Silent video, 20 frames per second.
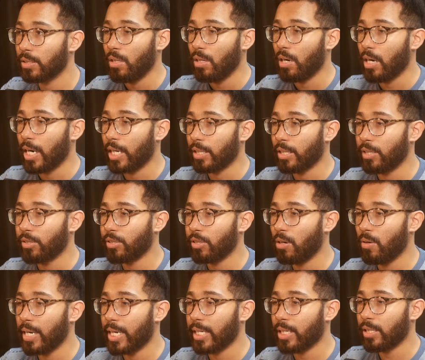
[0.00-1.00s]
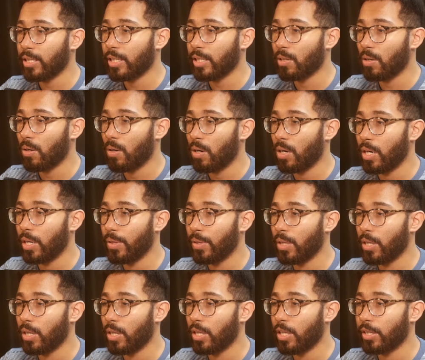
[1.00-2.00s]
All right, let's go and click
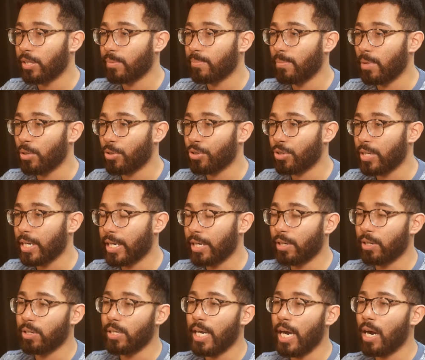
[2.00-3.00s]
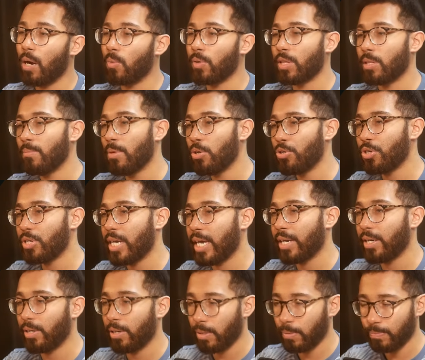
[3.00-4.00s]
on this motion editor. Now, with the motion
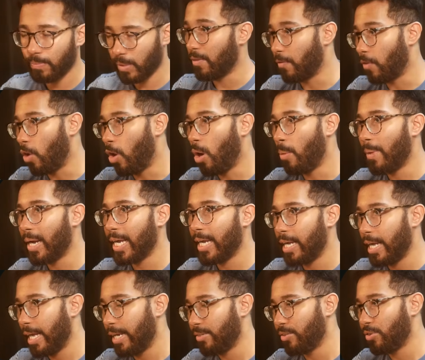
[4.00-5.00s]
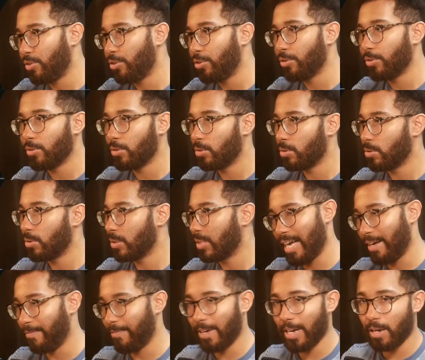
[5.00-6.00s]
editor, for all my S2,
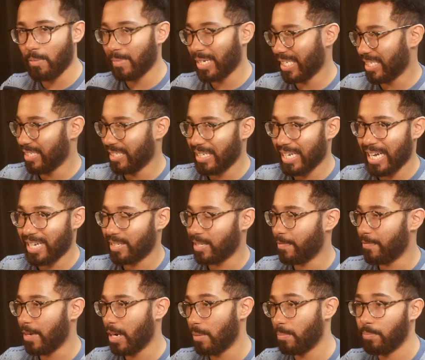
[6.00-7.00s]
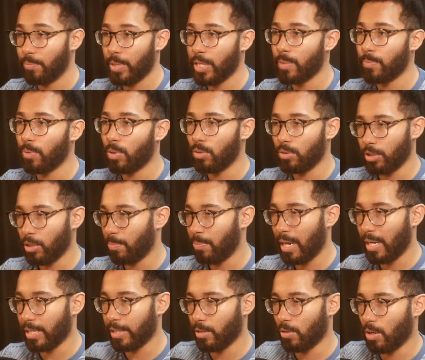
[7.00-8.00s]
FM, and SFM people, you
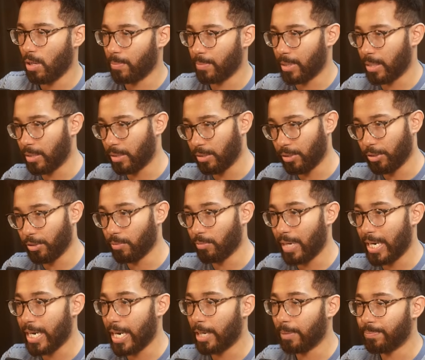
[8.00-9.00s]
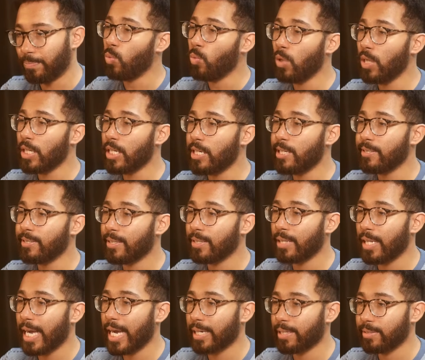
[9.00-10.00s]
probably know what I'm going to do right now. We're going to
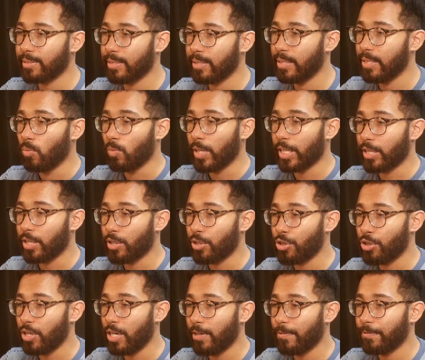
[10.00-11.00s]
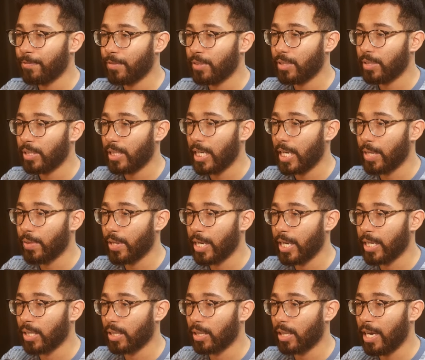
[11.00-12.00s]
select with Shift and
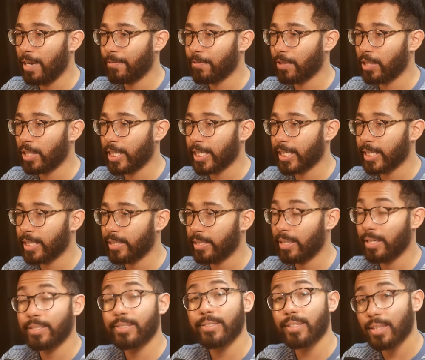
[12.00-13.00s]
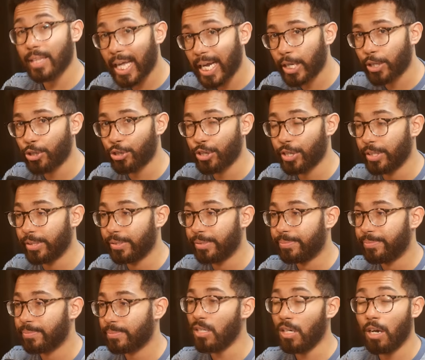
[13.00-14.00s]
then left click a selection
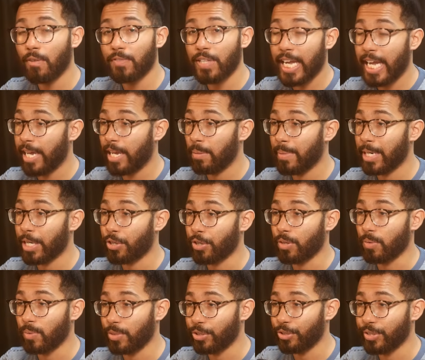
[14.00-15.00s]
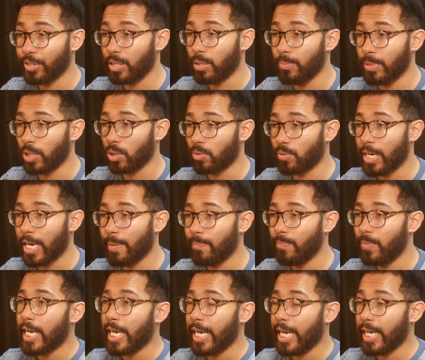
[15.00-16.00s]
of the animation, which is in the middle, right?
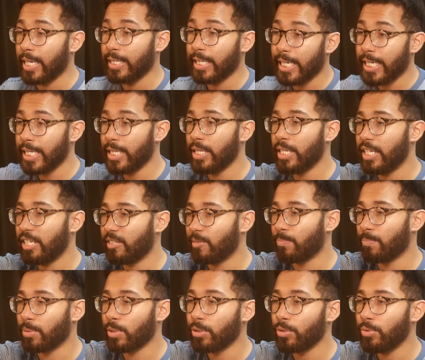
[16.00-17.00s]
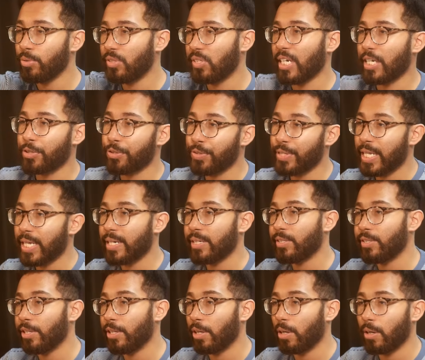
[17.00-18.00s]
And in this blue section that
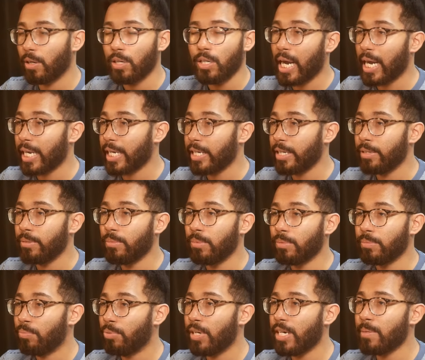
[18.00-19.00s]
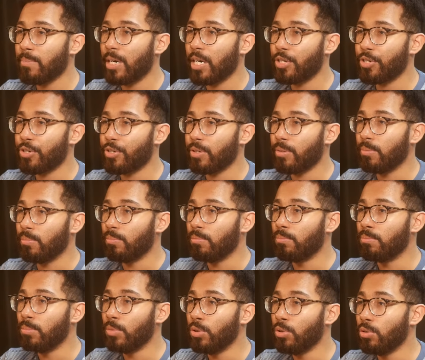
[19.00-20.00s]
is here, I can pretty much
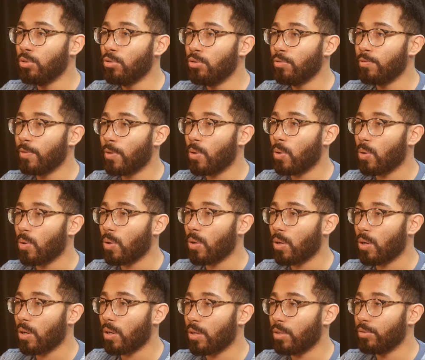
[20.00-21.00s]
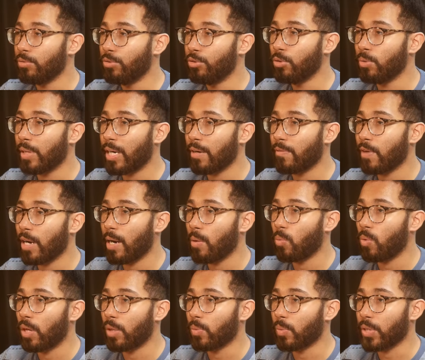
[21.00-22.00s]
move or do whatever I
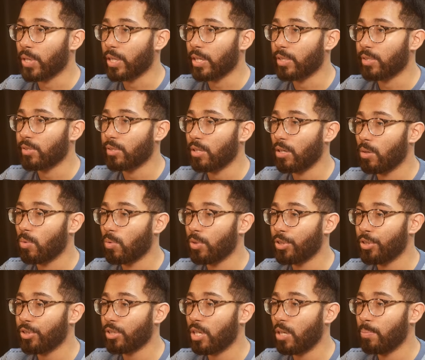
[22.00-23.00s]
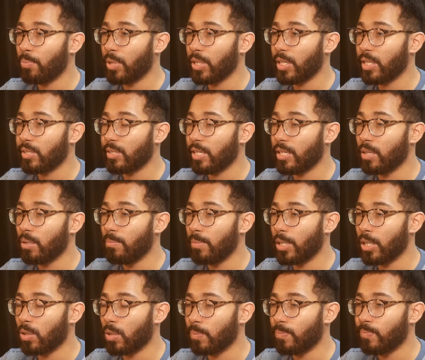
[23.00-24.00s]
want with this. So we're just going to put this in the
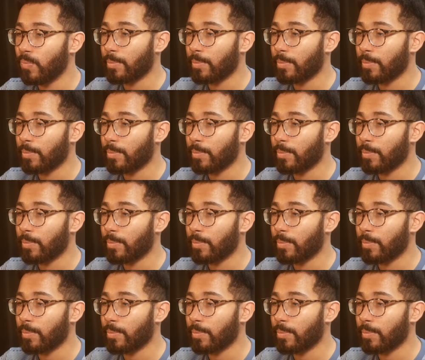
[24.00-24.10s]
middle.